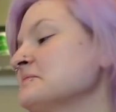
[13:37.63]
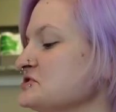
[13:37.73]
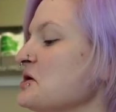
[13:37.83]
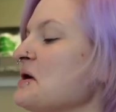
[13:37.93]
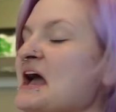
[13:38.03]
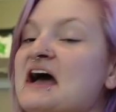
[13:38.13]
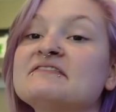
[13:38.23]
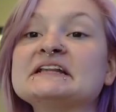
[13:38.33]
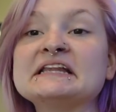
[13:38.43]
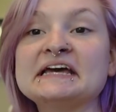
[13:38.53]
So I have
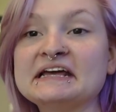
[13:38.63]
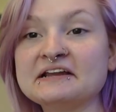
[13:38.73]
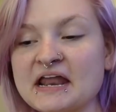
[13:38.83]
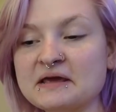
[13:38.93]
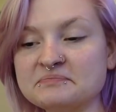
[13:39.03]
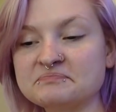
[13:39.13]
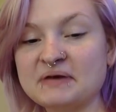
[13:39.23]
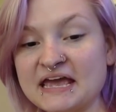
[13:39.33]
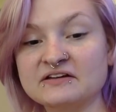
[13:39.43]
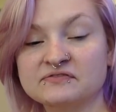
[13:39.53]
a lid that I
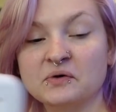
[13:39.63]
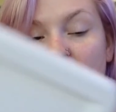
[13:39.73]
paid for.